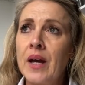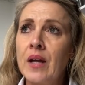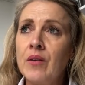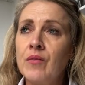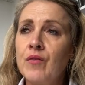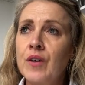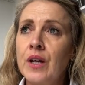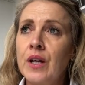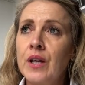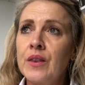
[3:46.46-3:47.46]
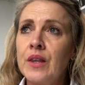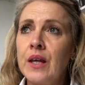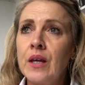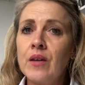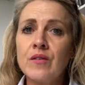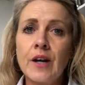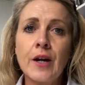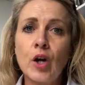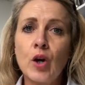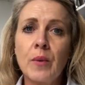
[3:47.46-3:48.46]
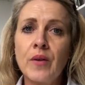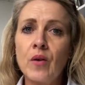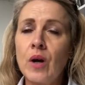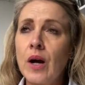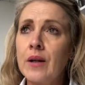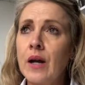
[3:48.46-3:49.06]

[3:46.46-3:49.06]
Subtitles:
envy the stay-at-home mother